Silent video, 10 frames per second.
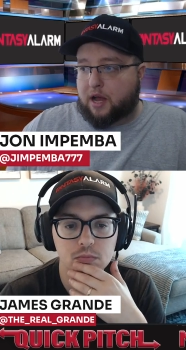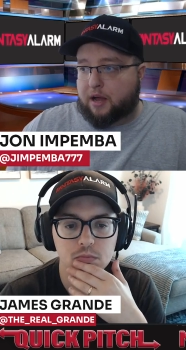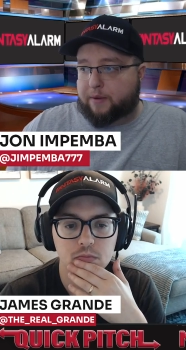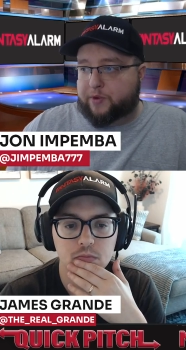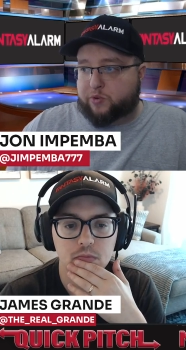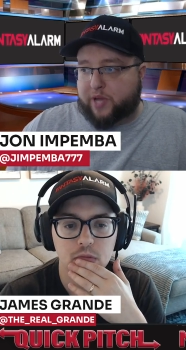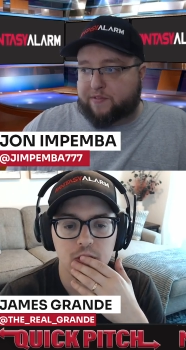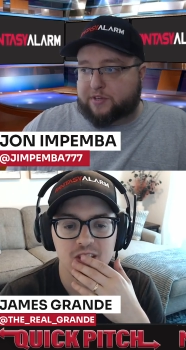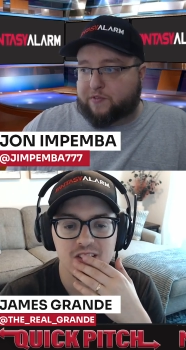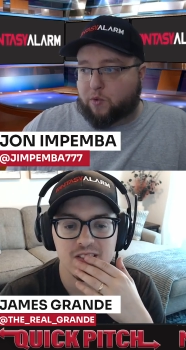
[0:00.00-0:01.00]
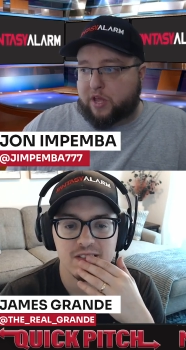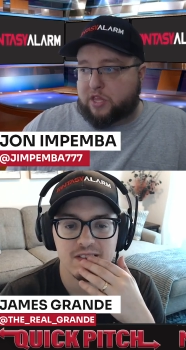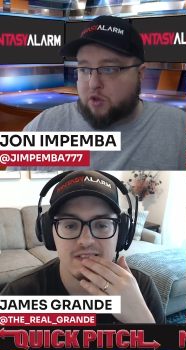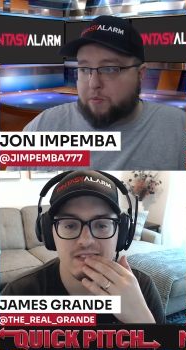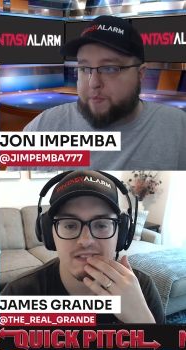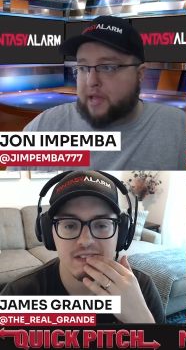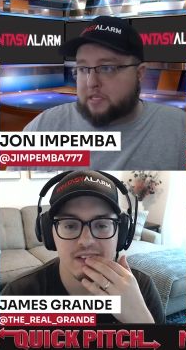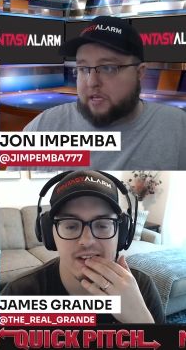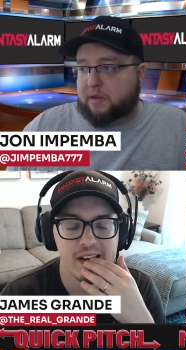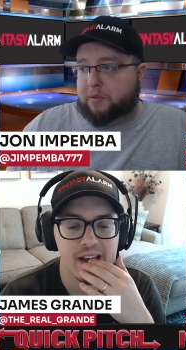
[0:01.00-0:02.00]
Speaker 1: which will give us 42
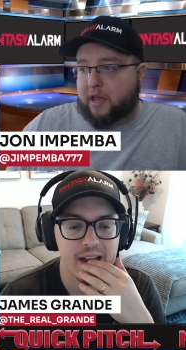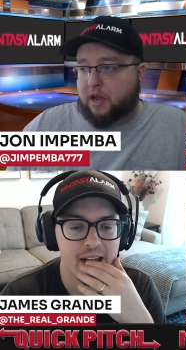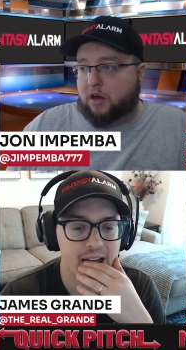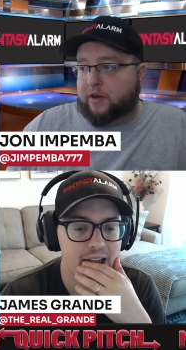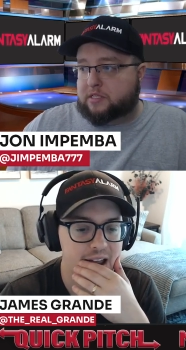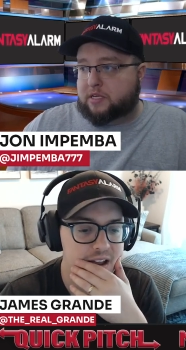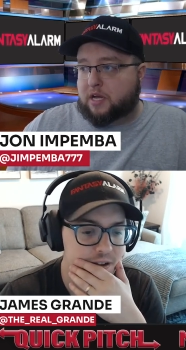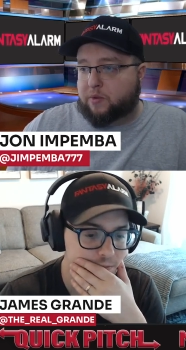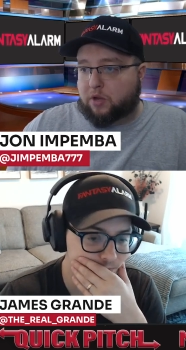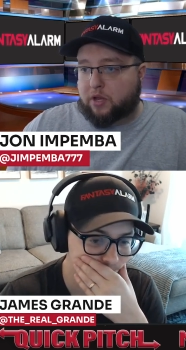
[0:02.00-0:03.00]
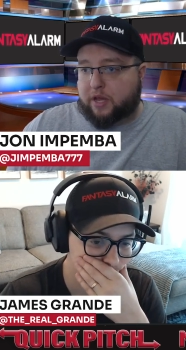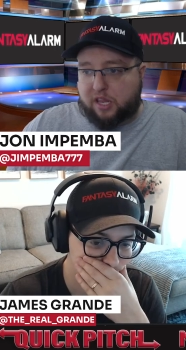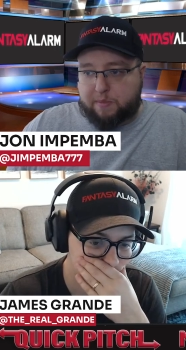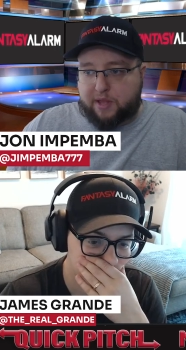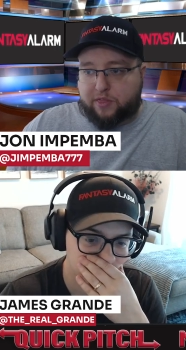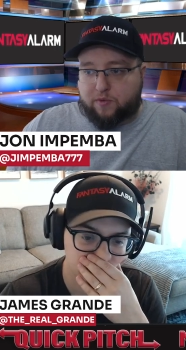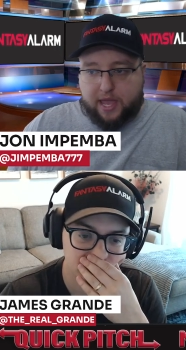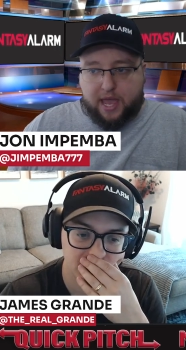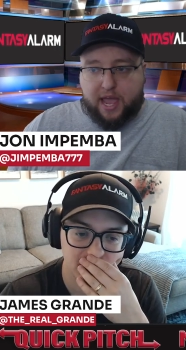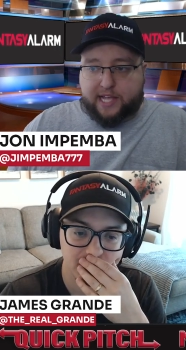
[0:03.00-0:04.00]
basically a player, it's we're looking in the mid
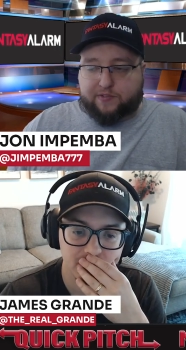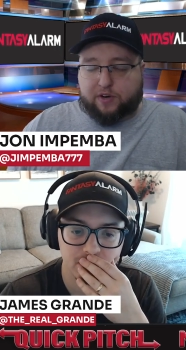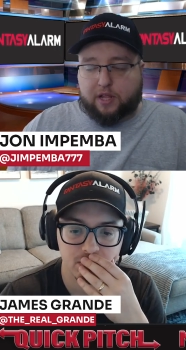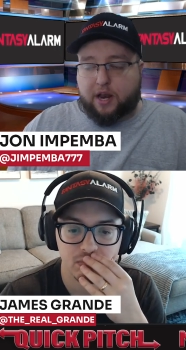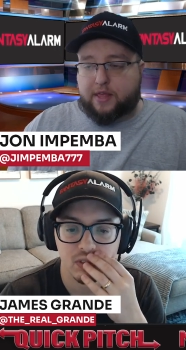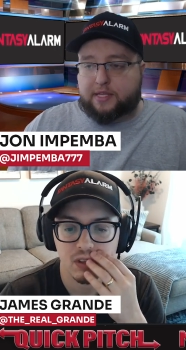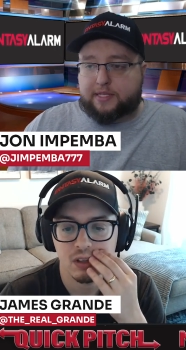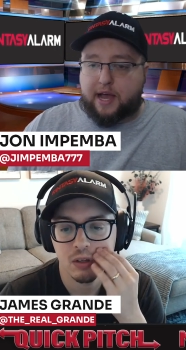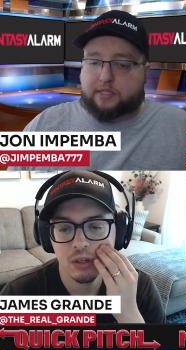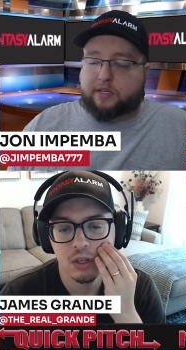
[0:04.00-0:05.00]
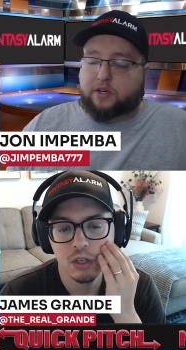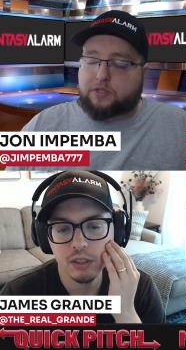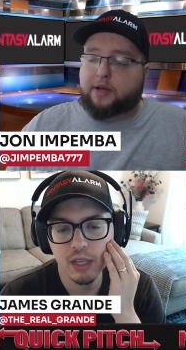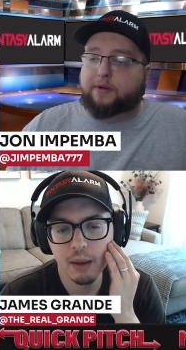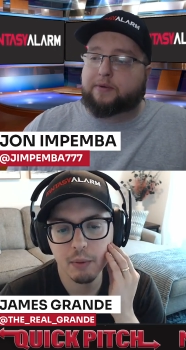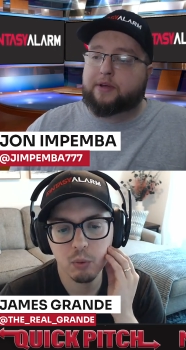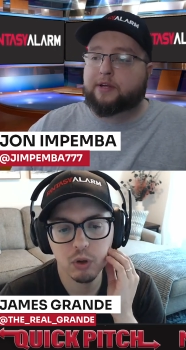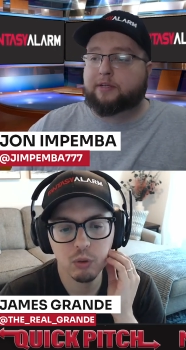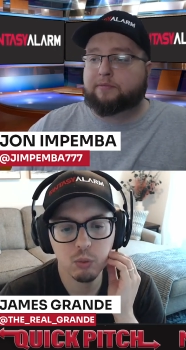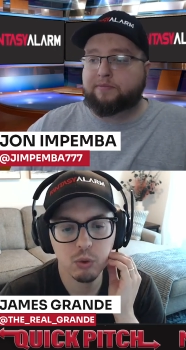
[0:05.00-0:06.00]
3Ks for a lot of these guys here. So
Speaker 2: yeah, I
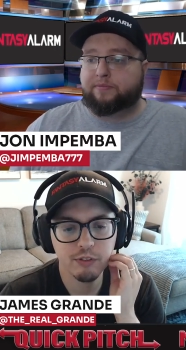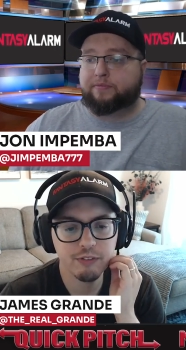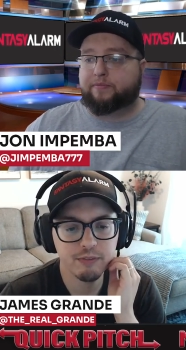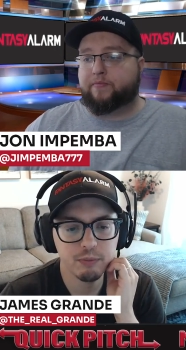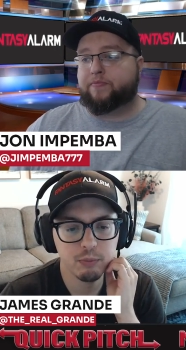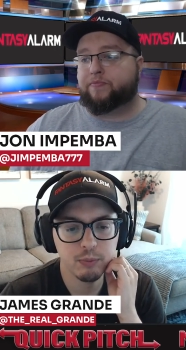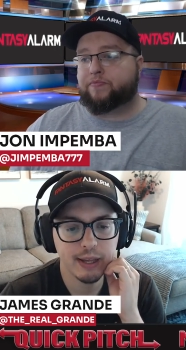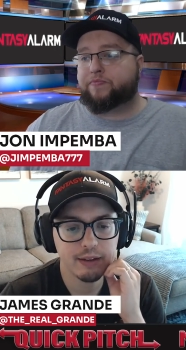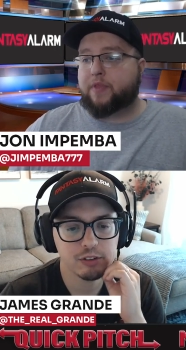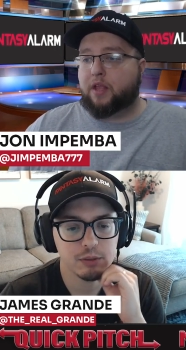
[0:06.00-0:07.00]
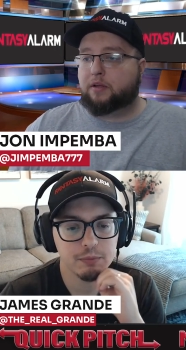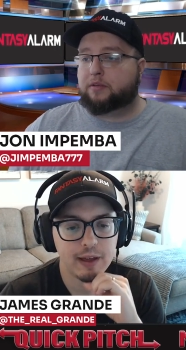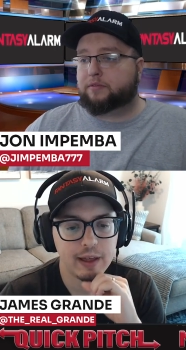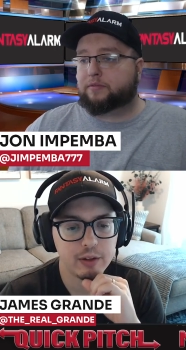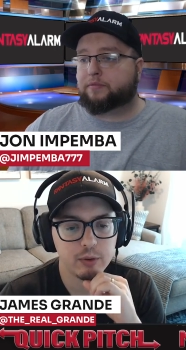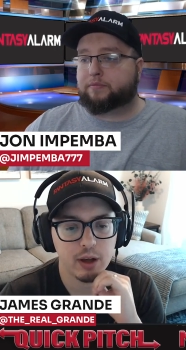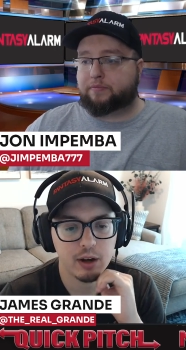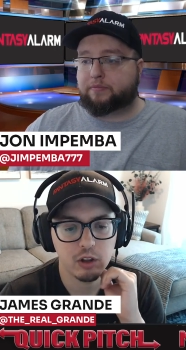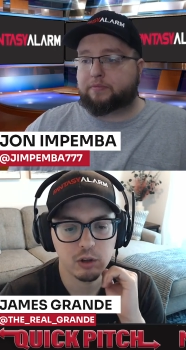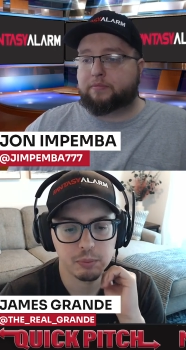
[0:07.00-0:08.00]
mean we have some value
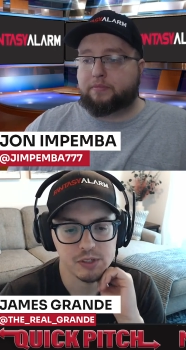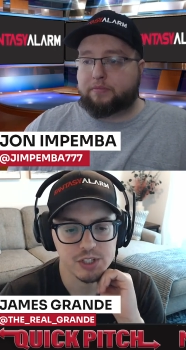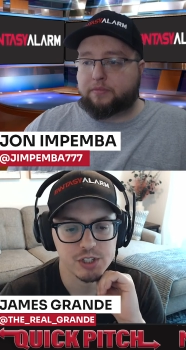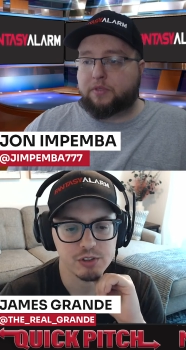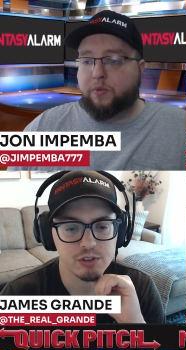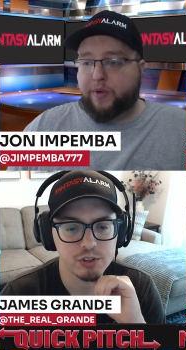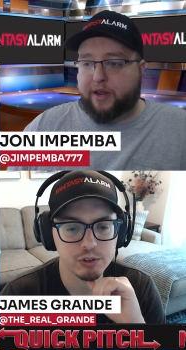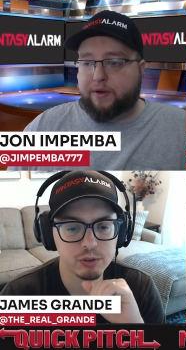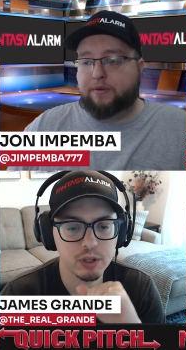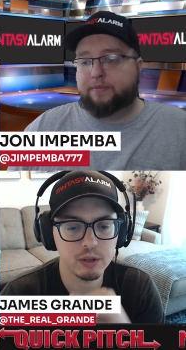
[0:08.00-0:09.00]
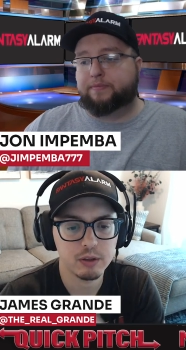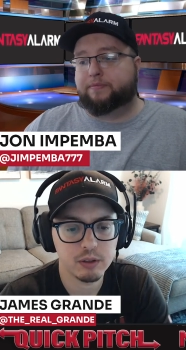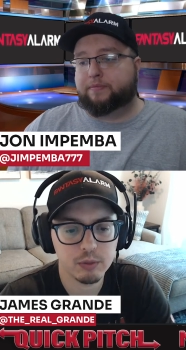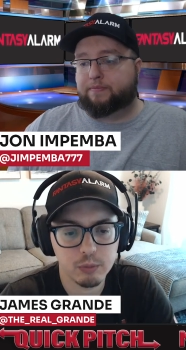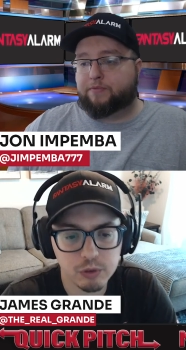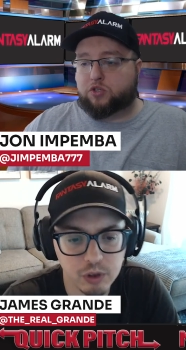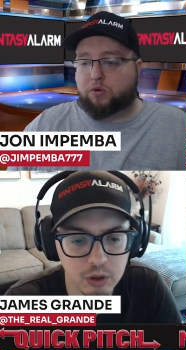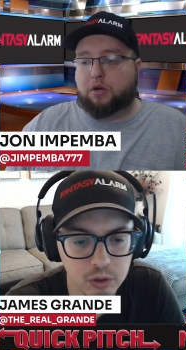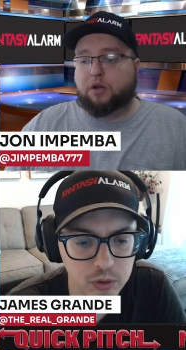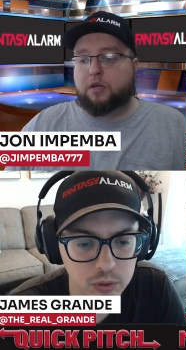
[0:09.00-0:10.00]
at other positions. We do too, like for
Speaker 1: sure.
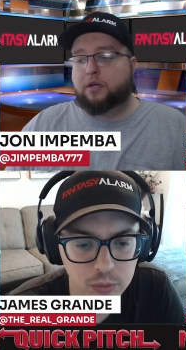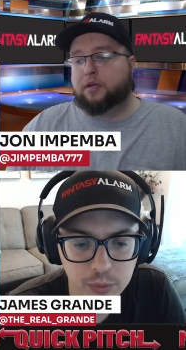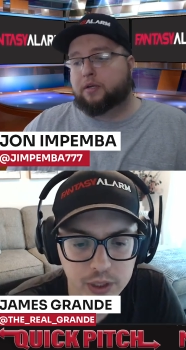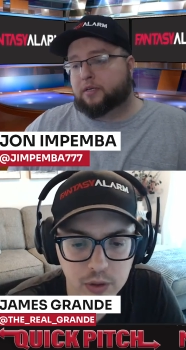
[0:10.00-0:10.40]
So